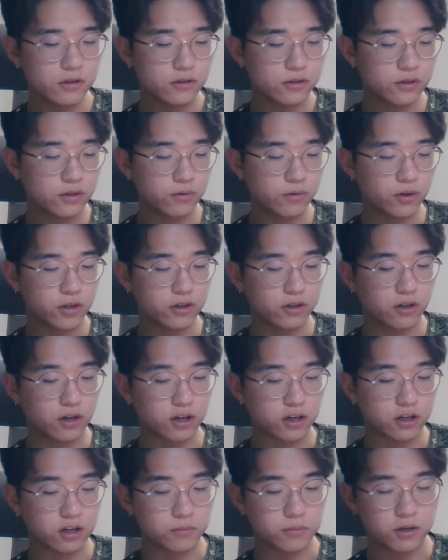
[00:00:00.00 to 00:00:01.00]
So we
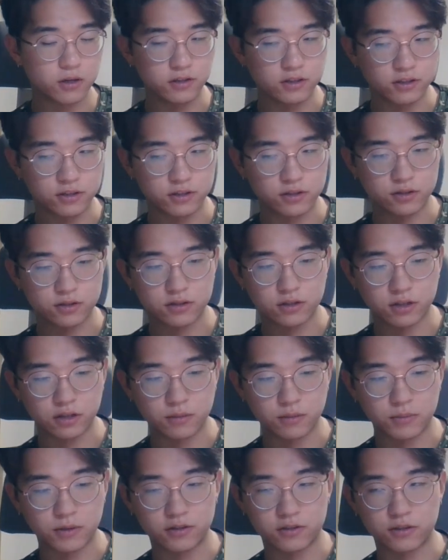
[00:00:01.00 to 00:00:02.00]
talk about
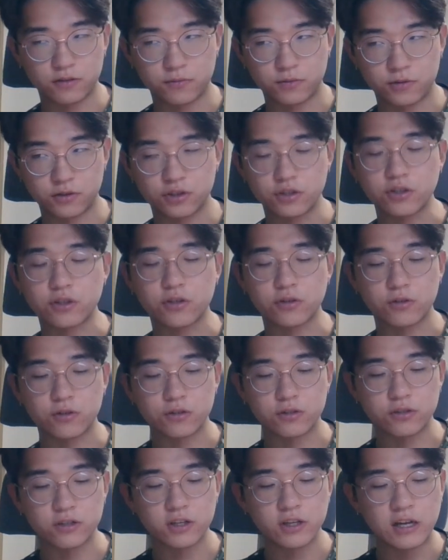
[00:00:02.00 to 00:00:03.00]
diffusion
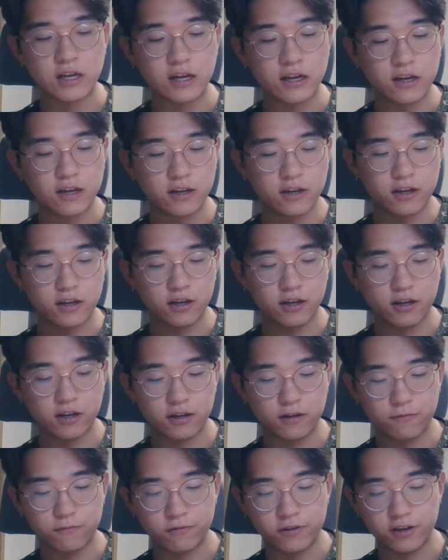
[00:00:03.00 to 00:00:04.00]
current,
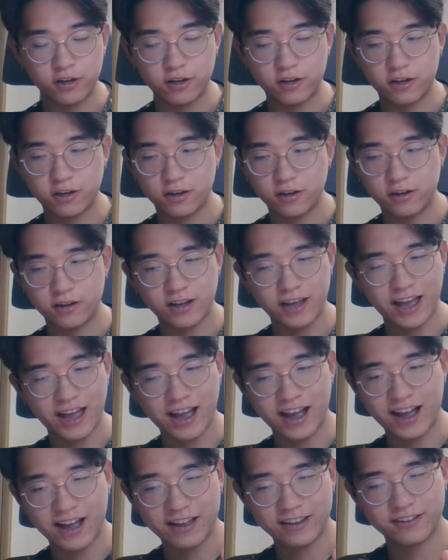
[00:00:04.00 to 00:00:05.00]
and we
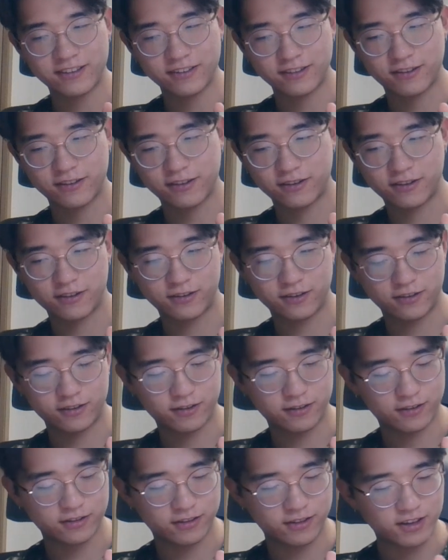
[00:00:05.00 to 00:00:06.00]
add this
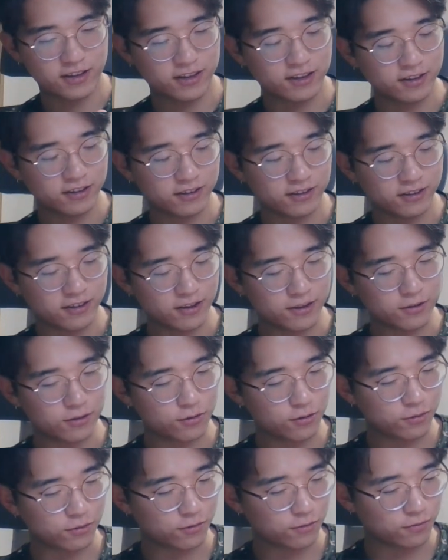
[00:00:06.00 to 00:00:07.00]
thing
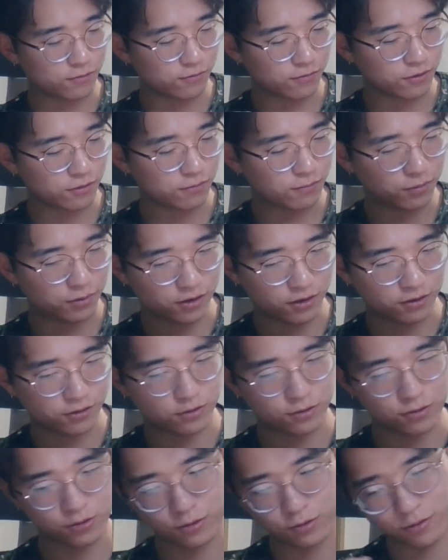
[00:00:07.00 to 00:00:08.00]
into one part.
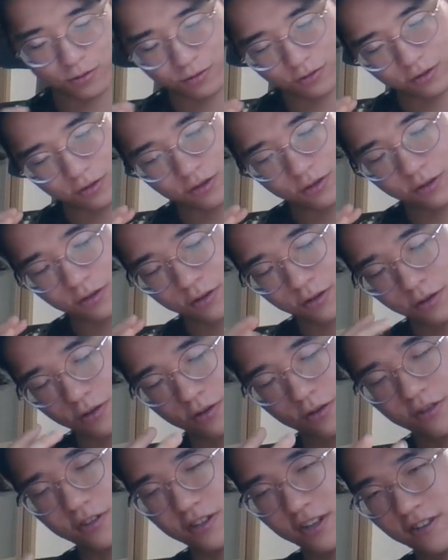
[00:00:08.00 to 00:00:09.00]
So the current